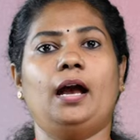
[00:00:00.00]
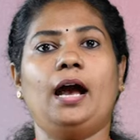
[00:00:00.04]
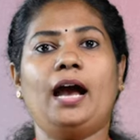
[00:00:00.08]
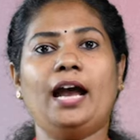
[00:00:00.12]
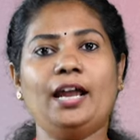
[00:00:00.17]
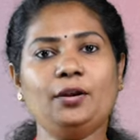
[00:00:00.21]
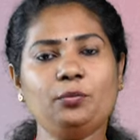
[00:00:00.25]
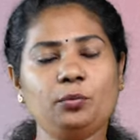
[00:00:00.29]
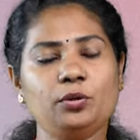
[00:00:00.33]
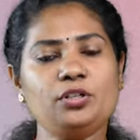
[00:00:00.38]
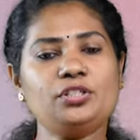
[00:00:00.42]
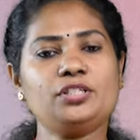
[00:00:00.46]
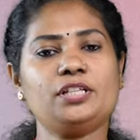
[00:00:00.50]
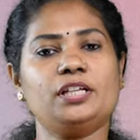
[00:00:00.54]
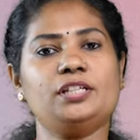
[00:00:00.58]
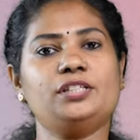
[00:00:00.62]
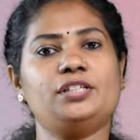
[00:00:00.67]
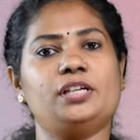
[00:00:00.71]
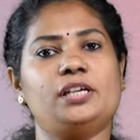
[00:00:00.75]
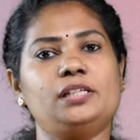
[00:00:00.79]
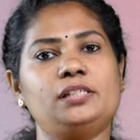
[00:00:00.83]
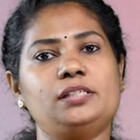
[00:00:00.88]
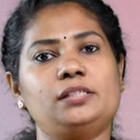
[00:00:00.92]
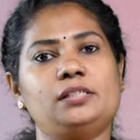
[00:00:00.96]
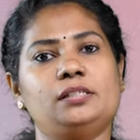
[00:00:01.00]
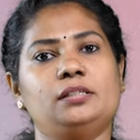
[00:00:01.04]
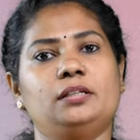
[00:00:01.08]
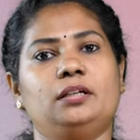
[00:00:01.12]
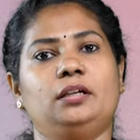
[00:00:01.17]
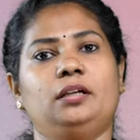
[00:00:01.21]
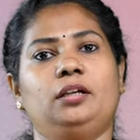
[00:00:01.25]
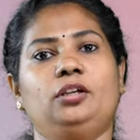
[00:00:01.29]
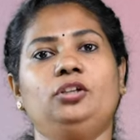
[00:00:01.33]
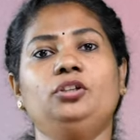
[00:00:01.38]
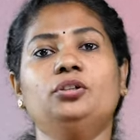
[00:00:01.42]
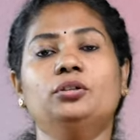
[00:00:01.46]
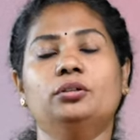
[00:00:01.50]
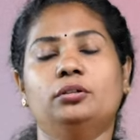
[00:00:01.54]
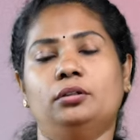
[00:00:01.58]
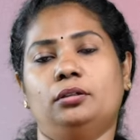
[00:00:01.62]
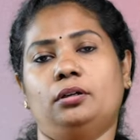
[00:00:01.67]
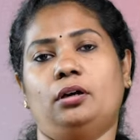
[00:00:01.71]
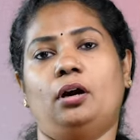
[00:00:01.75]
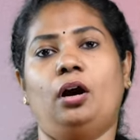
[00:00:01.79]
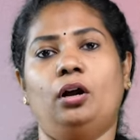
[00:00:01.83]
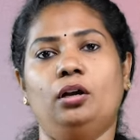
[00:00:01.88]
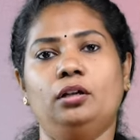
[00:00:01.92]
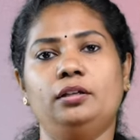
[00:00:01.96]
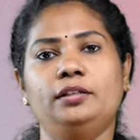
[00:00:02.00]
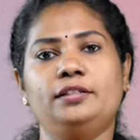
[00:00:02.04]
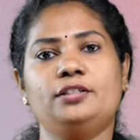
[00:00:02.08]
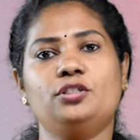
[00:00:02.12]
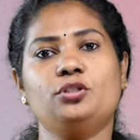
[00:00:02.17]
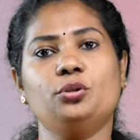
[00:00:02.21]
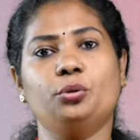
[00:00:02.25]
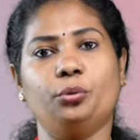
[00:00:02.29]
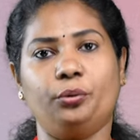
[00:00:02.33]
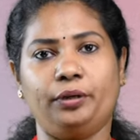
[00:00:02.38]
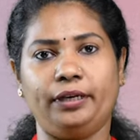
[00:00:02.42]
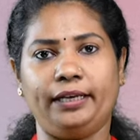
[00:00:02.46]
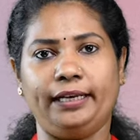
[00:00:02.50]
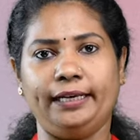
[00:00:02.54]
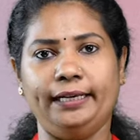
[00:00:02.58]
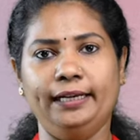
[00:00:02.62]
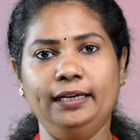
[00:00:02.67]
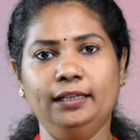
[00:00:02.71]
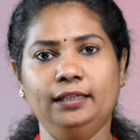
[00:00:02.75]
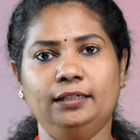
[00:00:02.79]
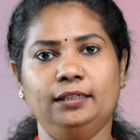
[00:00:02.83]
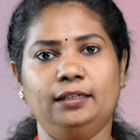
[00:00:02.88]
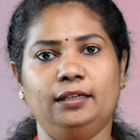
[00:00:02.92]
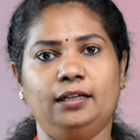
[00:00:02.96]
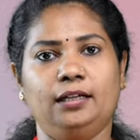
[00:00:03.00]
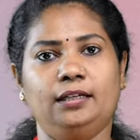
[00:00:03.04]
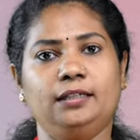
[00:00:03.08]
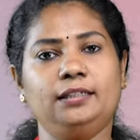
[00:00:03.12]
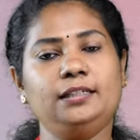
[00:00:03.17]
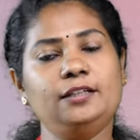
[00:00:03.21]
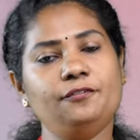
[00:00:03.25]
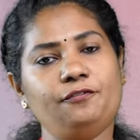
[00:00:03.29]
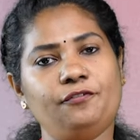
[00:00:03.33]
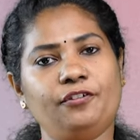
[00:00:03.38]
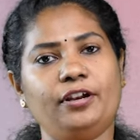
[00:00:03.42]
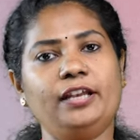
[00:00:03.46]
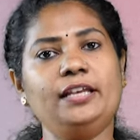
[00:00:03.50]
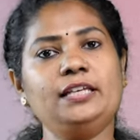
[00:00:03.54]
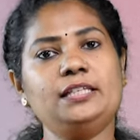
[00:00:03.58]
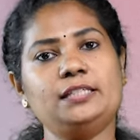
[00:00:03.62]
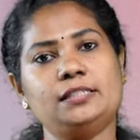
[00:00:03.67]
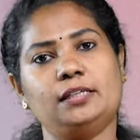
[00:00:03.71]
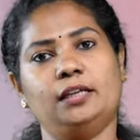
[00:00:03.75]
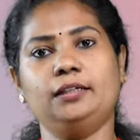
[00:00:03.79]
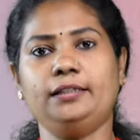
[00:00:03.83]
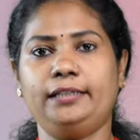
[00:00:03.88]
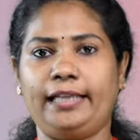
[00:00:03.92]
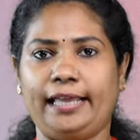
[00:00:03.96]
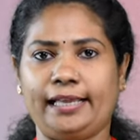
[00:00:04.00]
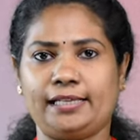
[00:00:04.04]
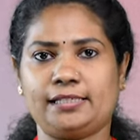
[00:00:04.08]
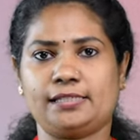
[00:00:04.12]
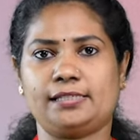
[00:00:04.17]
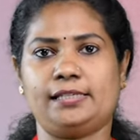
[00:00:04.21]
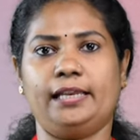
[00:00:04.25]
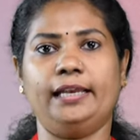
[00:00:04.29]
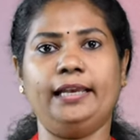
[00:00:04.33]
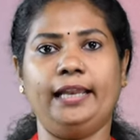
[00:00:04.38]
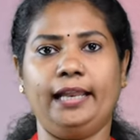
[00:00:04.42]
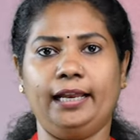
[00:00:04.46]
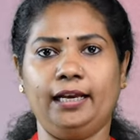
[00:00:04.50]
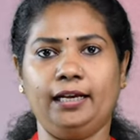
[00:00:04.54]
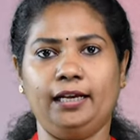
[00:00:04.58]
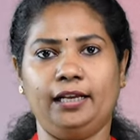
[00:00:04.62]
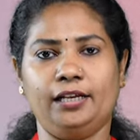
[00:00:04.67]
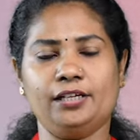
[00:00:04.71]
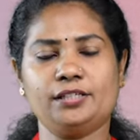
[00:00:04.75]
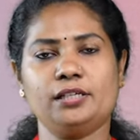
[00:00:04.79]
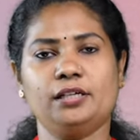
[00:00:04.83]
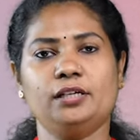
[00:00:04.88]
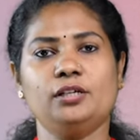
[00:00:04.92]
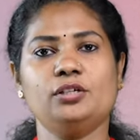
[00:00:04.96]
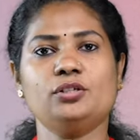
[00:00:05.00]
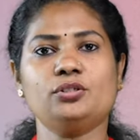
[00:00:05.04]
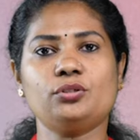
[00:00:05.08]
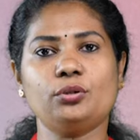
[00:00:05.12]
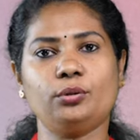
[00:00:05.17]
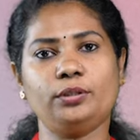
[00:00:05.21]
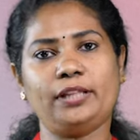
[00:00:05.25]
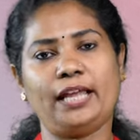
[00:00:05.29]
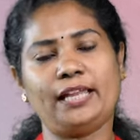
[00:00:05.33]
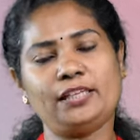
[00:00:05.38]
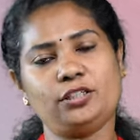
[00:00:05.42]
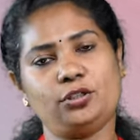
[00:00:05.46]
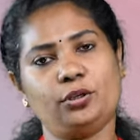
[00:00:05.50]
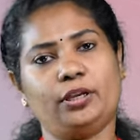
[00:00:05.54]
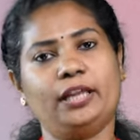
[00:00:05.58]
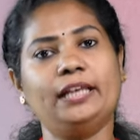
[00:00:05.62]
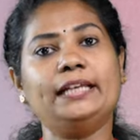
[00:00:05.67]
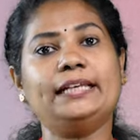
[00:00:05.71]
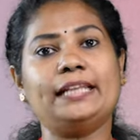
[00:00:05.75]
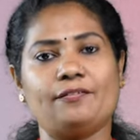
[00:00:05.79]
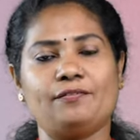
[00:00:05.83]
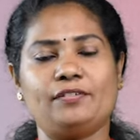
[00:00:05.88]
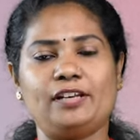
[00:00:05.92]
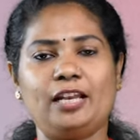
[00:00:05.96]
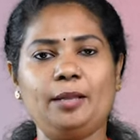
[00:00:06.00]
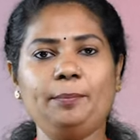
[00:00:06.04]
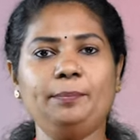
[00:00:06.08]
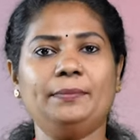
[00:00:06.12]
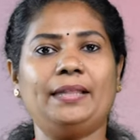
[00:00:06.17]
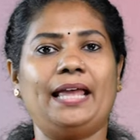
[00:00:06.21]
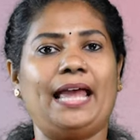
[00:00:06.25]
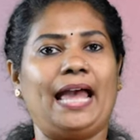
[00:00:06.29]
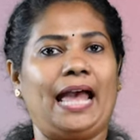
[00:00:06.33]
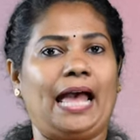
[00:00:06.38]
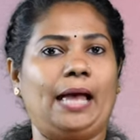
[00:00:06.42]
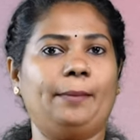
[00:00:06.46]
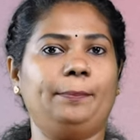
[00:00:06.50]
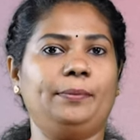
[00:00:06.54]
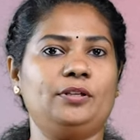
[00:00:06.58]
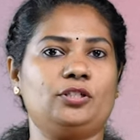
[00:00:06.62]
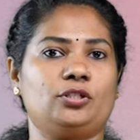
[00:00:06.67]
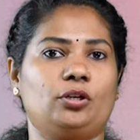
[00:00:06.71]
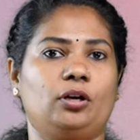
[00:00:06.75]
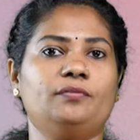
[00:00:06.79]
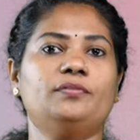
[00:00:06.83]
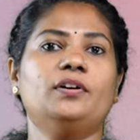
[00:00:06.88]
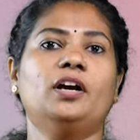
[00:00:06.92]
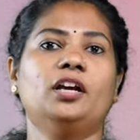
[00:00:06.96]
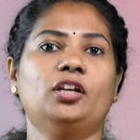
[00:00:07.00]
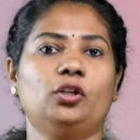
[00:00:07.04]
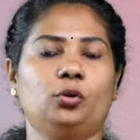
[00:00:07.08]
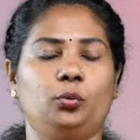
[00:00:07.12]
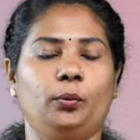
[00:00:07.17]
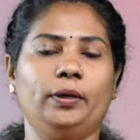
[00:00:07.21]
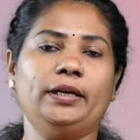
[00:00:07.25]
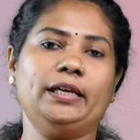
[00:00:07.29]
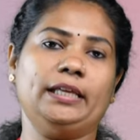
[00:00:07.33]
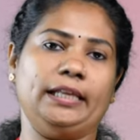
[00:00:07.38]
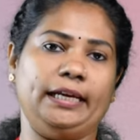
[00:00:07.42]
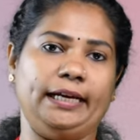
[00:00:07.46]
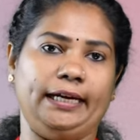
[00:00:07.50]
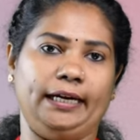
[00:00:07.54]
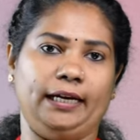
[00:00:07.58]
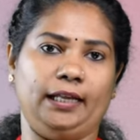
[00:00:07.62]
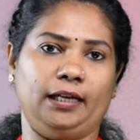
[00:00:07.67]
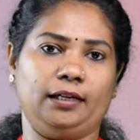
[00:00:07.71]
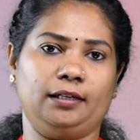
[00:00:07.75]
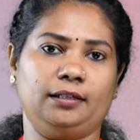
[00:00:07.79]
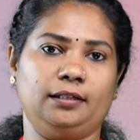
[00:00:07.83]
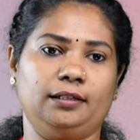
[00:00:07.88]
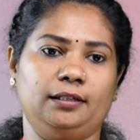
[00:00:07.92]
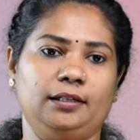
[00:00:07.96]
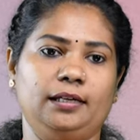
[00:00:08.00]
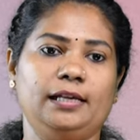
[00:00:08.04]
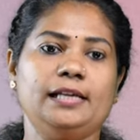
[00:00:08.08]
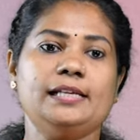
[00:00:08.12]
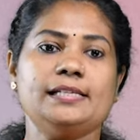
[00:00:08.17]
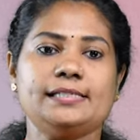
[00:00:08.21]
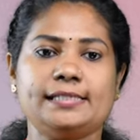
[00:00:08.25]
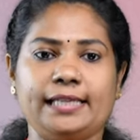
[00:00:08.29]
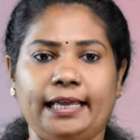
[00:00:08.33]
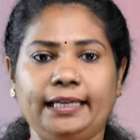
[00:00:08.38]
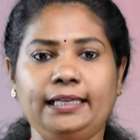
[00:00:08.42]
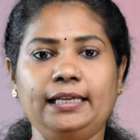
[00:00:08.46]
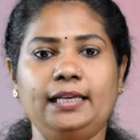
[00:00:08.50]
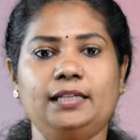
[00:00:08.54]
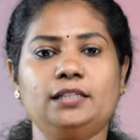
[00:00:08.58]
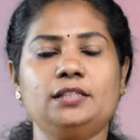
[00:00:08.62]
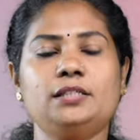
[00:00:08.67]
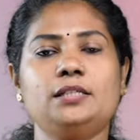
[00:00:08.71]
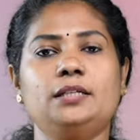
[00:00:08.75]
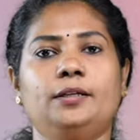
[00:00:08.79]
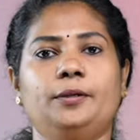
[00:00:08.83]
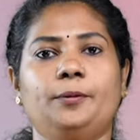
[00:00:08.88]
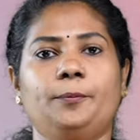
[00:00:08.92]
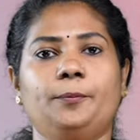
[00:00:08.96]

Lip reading: I would suggest you all to read different text in English so that you can develop the habit of quick reading. Second,